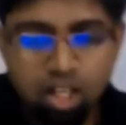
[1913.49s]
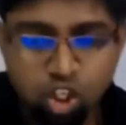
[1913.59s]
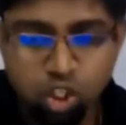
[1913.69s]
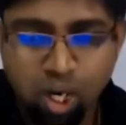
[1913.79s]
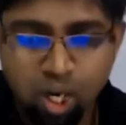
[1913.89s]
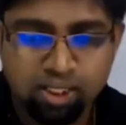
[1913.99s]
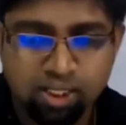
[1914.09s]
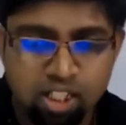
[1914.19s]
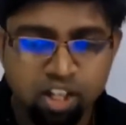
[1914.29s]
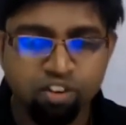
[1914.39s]
So you are
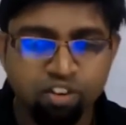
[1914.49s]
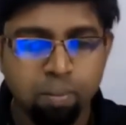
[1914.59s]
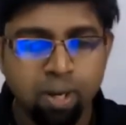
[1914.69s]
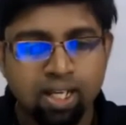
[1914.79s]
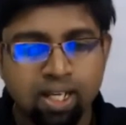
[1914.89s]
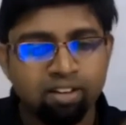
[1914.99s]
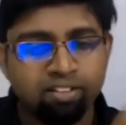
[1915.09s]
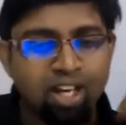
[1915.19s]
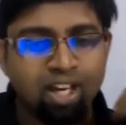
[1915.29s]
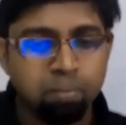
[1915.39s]
sitting for medical
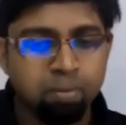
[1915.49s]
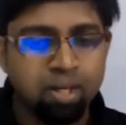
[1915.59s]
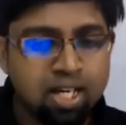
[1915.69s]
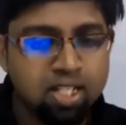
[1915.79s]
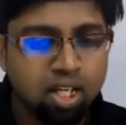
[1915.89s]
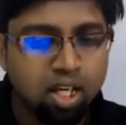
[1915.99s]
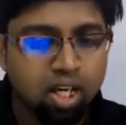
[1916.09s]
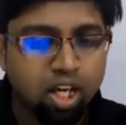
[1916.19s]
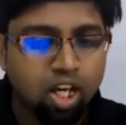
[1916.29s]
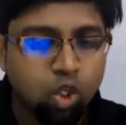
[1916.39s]
track means
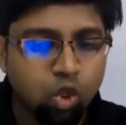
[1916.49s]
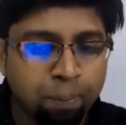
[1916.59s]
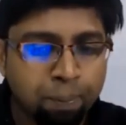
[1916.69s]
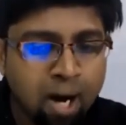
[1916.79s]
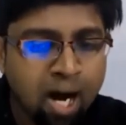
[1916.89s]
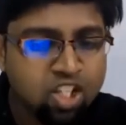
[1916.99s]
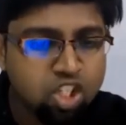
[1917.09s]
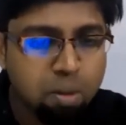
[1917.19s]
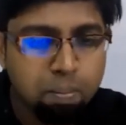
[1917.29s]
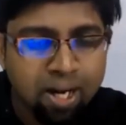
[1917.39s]
you have passed
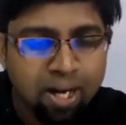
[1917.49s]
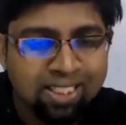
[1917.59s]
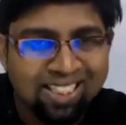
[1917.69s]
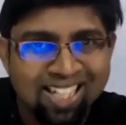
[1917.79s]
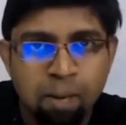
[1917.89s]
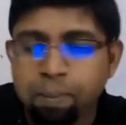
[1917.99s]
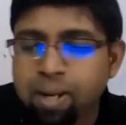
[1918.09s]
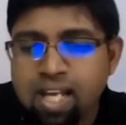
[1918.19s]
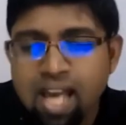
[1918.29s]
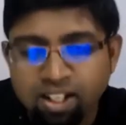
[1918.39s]
medicine and
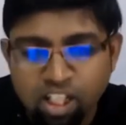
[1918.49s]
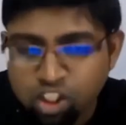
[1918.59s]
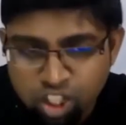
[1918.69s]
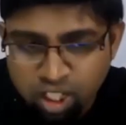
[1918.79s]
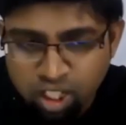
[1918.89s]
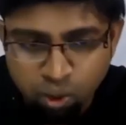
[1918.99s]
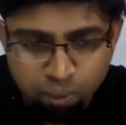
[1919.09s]
pediatrics theory,